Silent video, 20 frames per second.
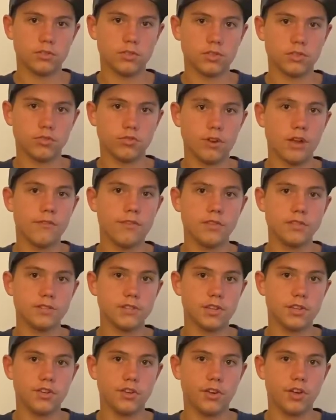
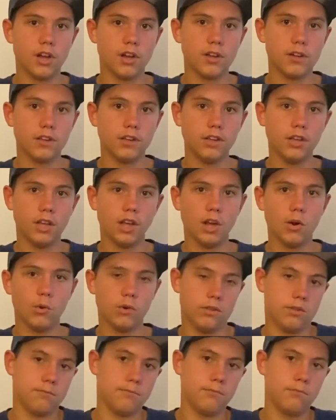crevice in your gun
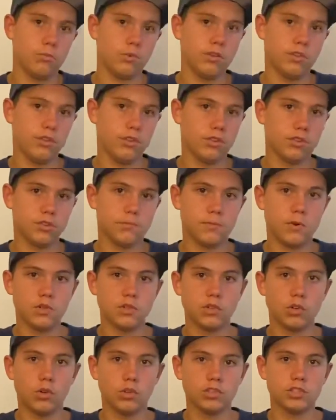where you're
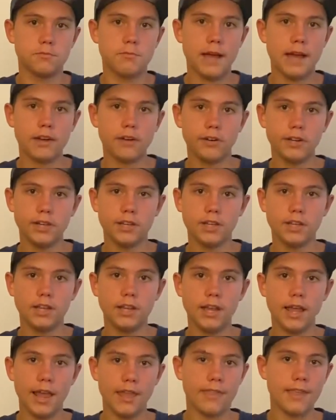supposed to hold your battery,
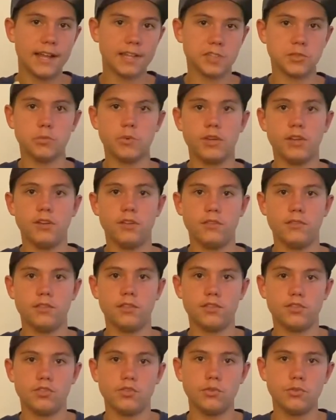and that's when
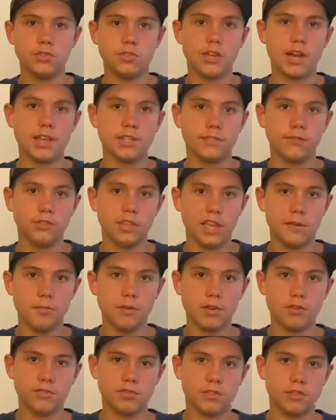the true size of
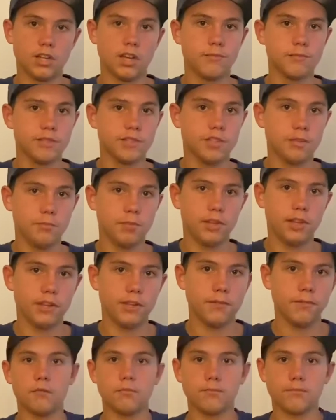LiPos comes into play.
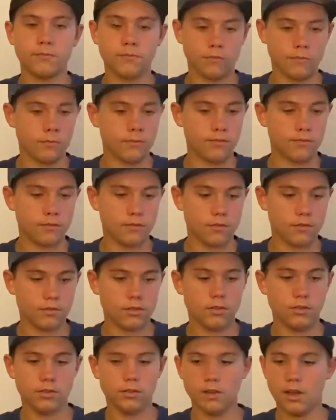
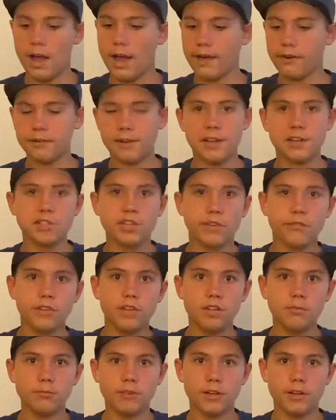I don't actually have a
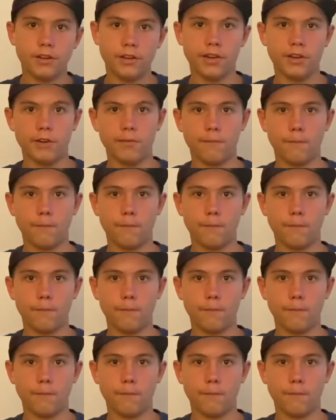NiMh right here.